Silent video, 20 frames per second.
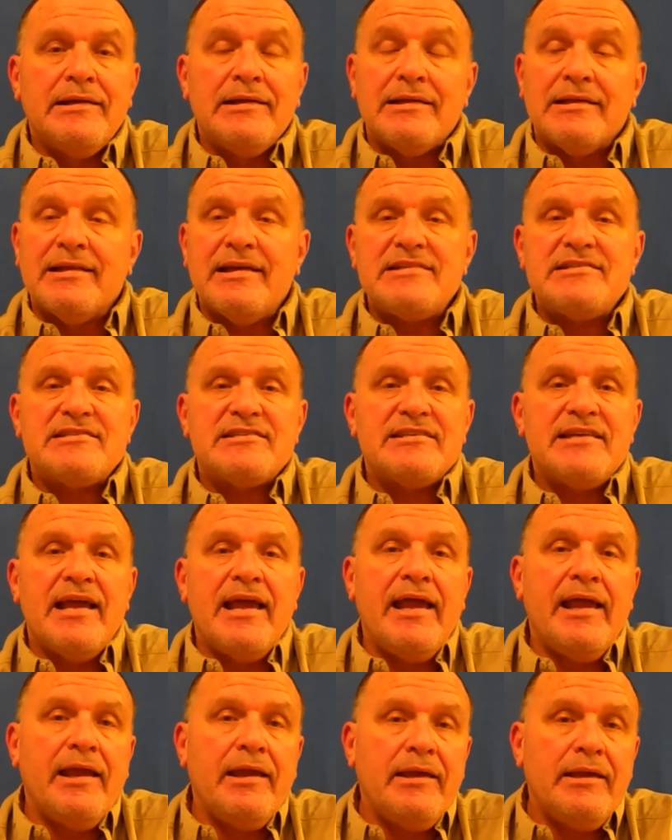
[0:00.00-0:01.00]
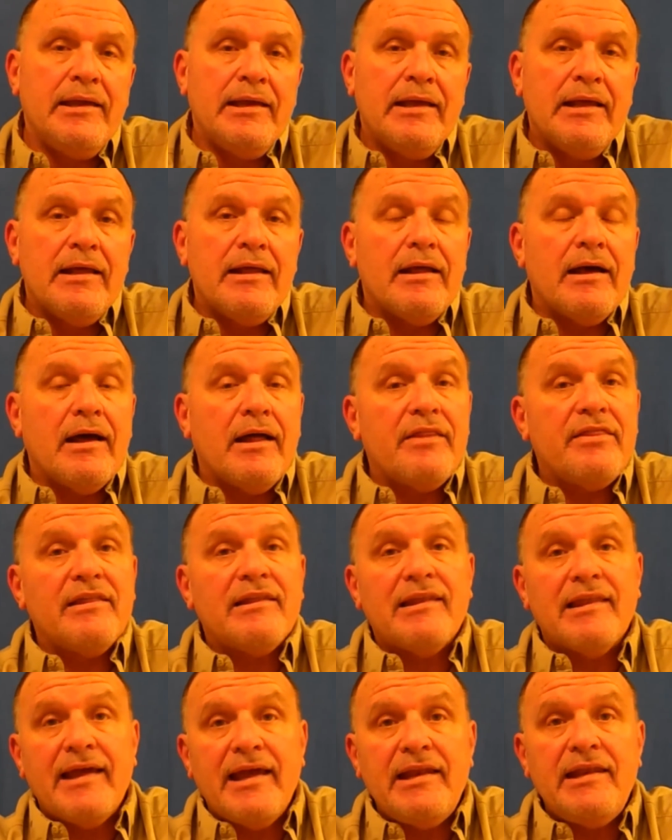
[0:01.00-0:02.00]
Let's say the
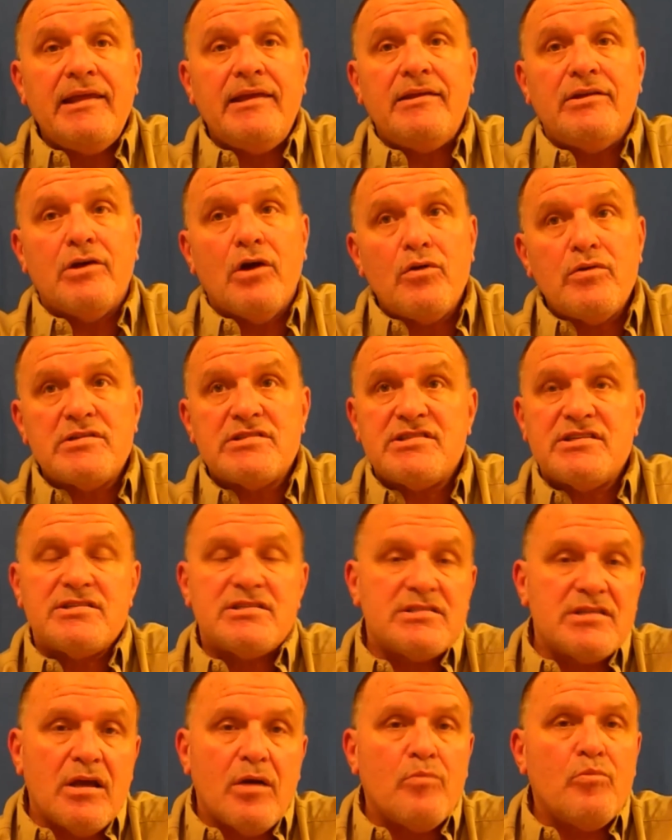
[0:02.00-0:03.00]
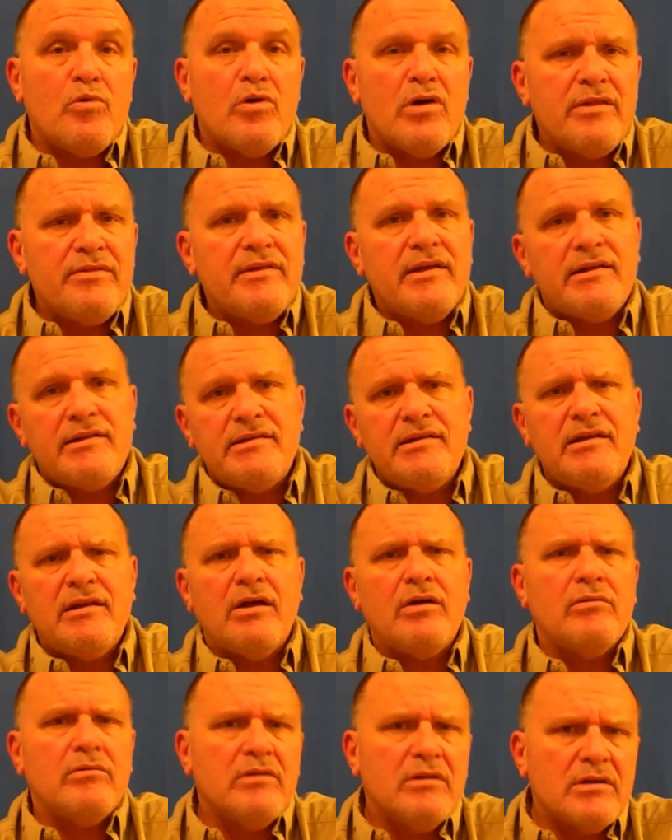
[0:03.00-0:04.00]
lady notices someone that,
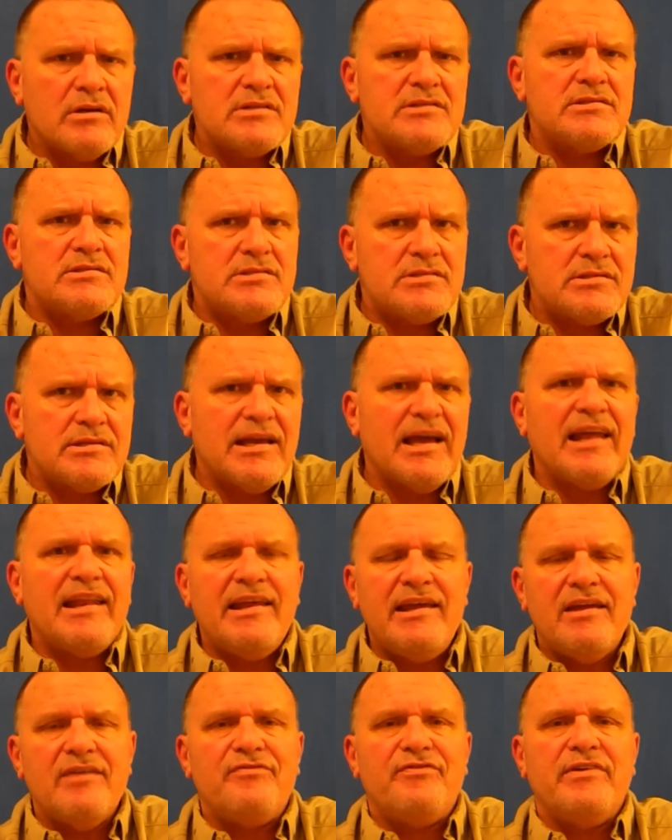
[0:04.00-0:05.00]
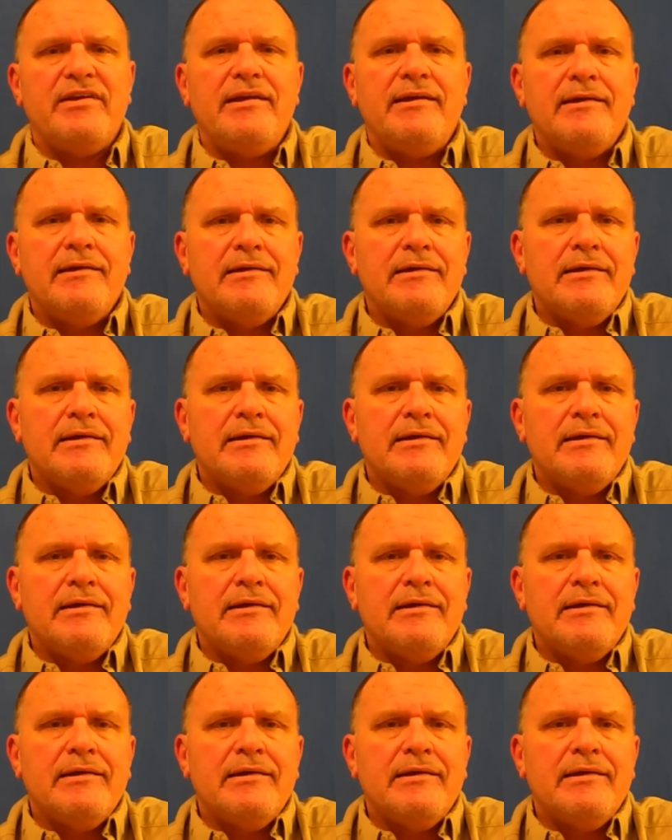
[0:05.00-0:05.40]
looks kind of iffy,